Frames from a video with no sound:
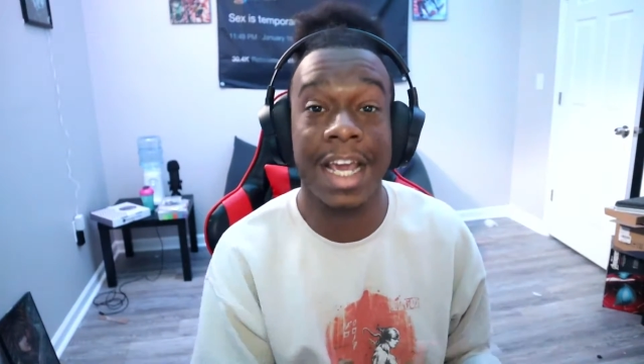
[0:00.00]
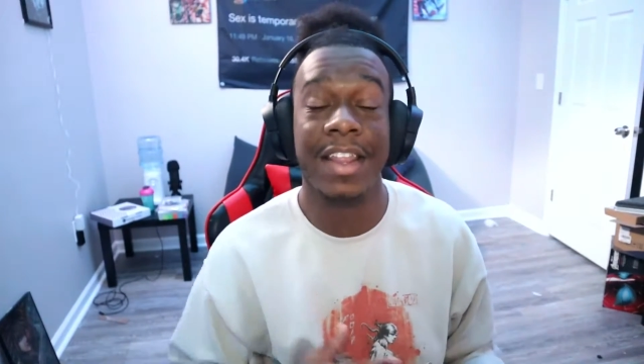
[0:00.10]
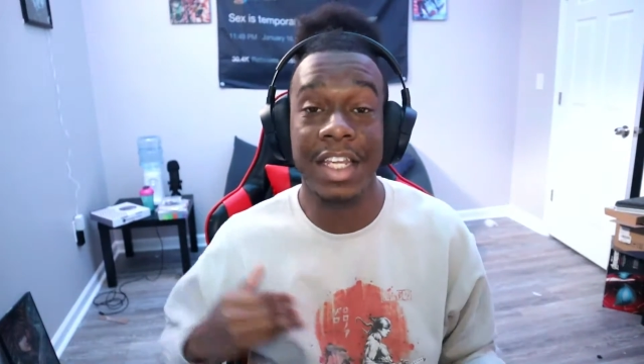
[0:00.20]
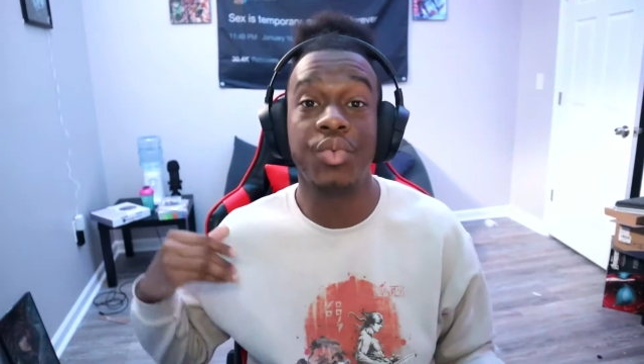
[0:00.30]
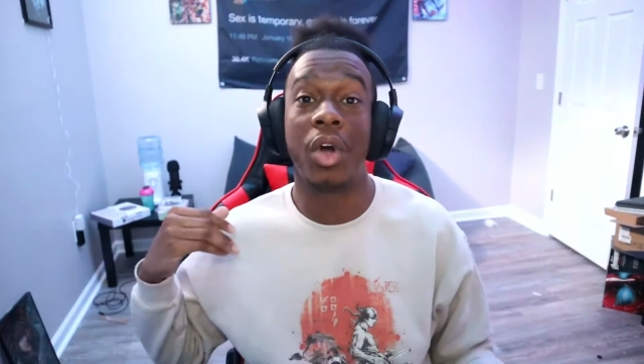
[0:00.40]

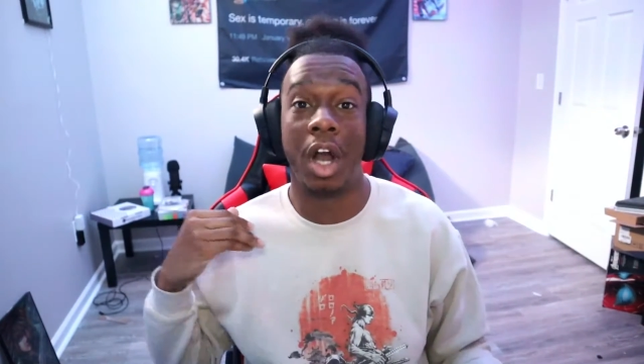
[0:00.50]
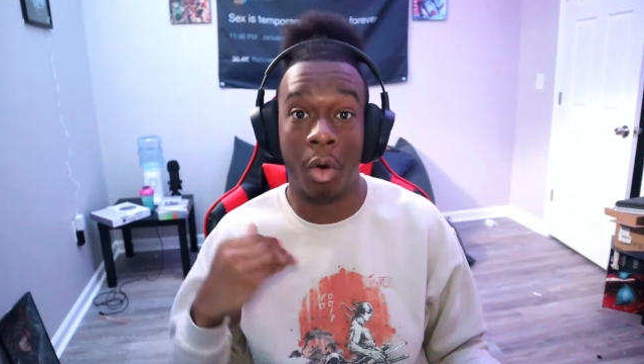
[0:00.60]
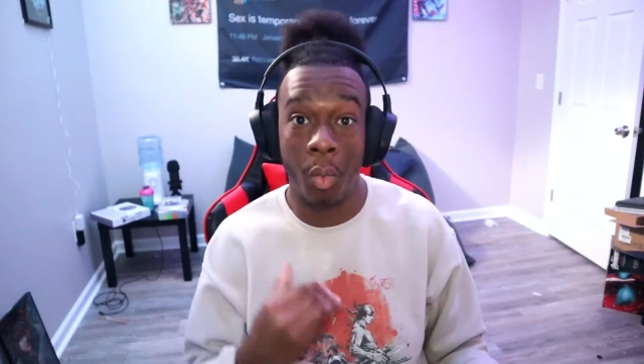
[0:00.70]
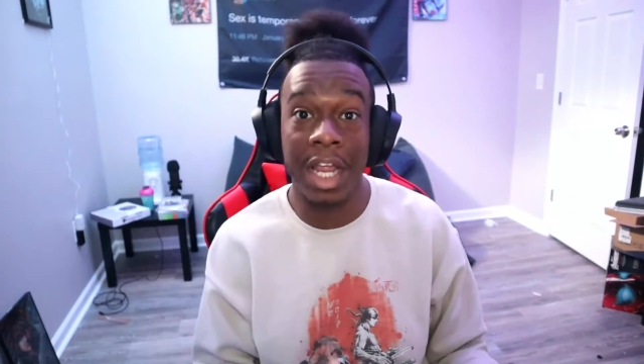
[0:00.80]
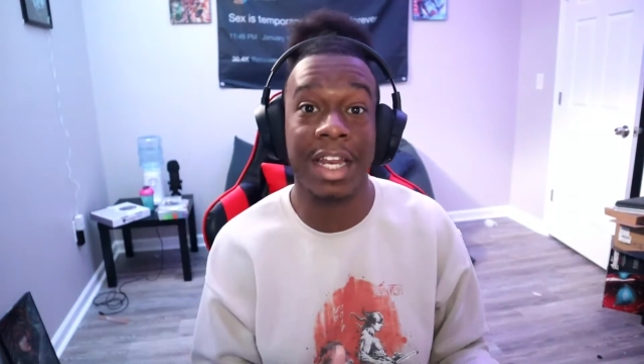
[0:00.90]
These were
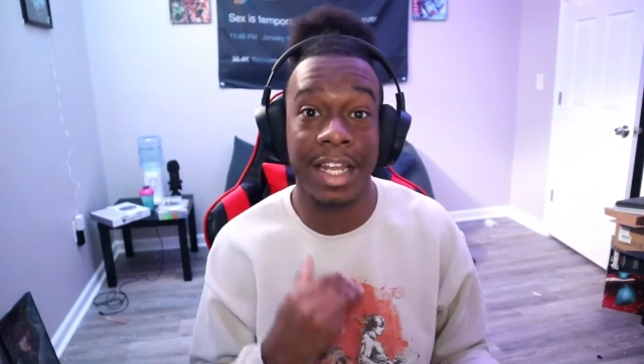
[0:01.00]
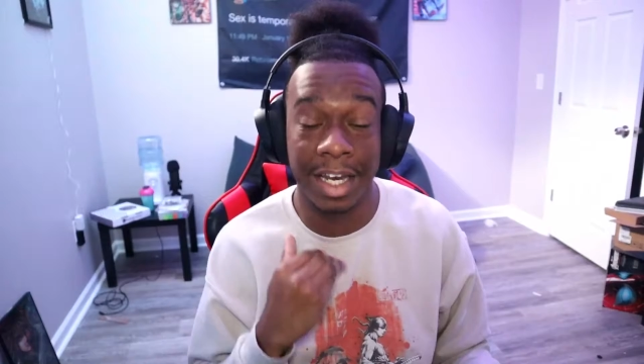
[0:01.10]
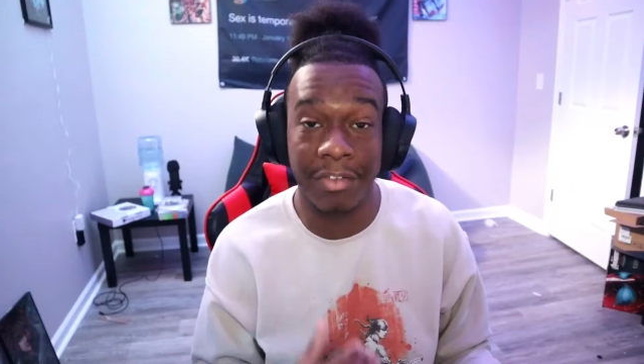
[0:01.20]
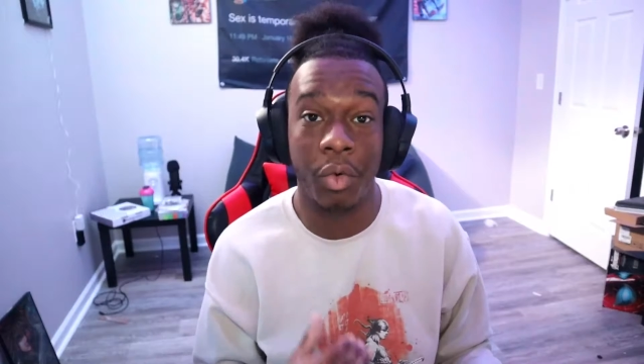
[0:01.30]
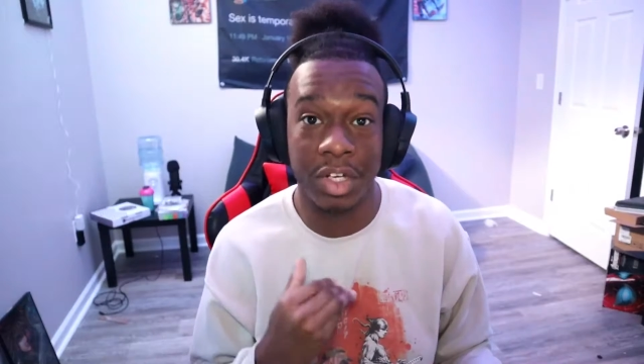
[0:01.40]
awakening
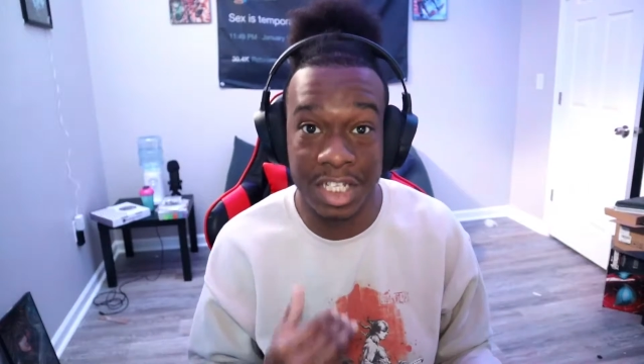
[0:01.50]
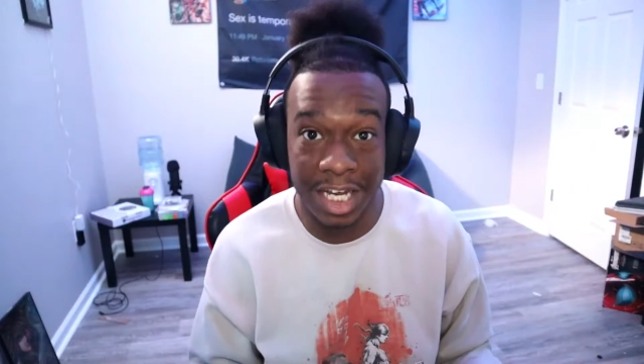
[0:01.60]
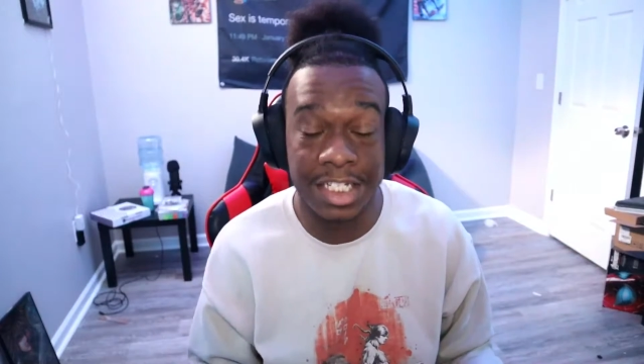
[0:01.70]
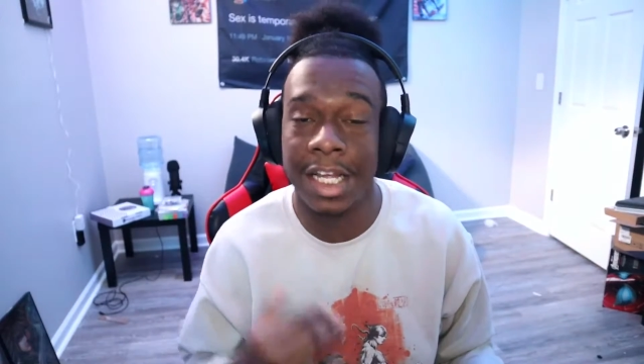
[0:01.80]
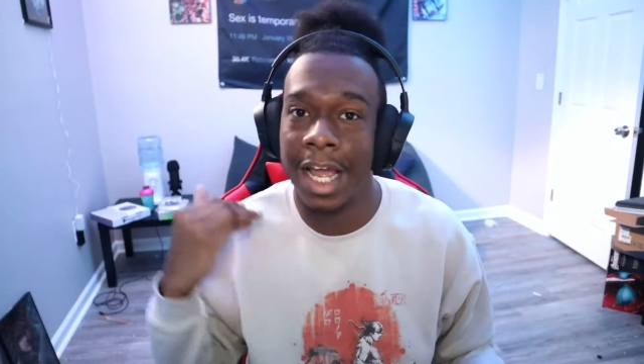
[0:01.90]
level attacks.